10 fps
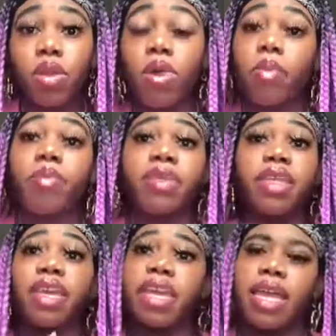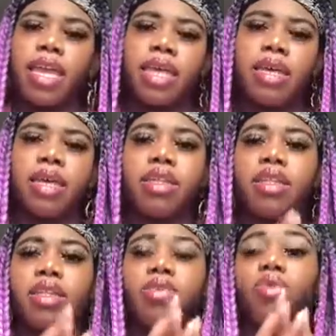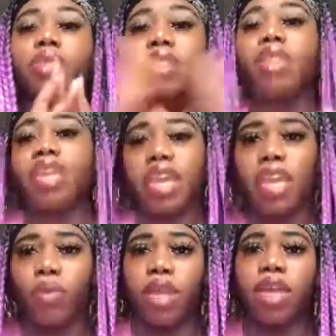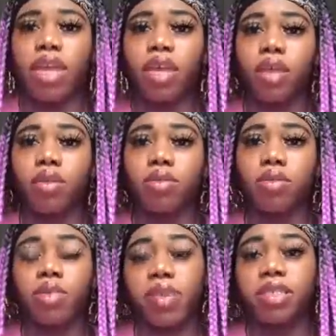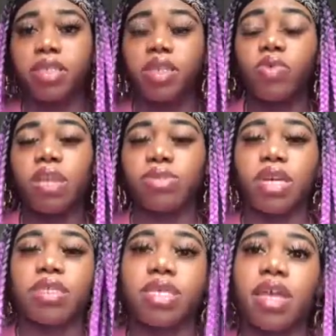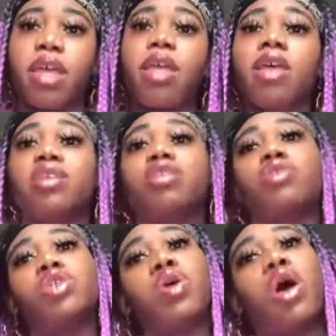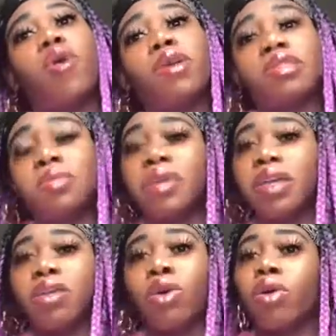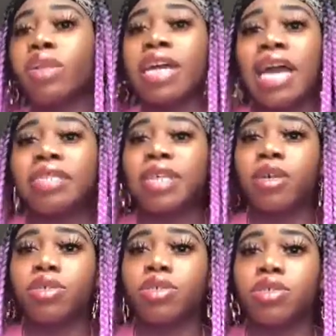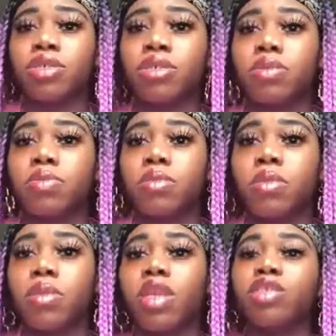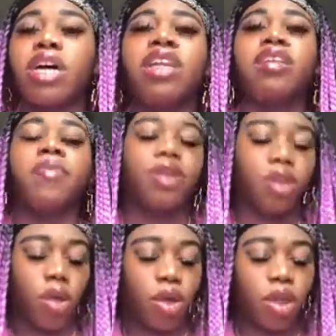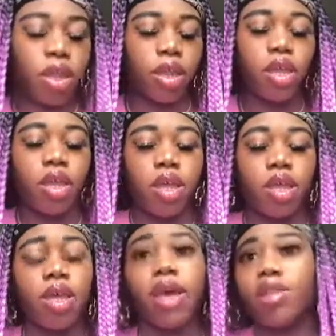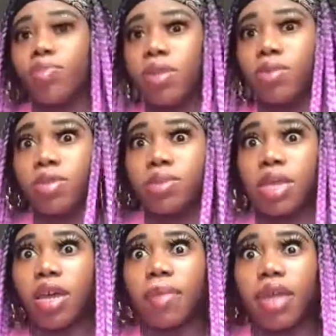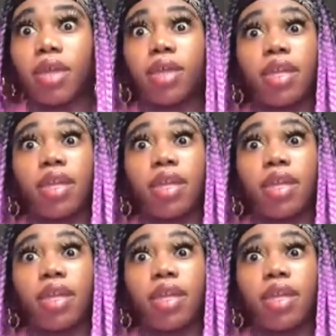but they can when they can, basically what I'm trying to say. So don't always depend on the guidance counselors. Try to depend on other people sometime, like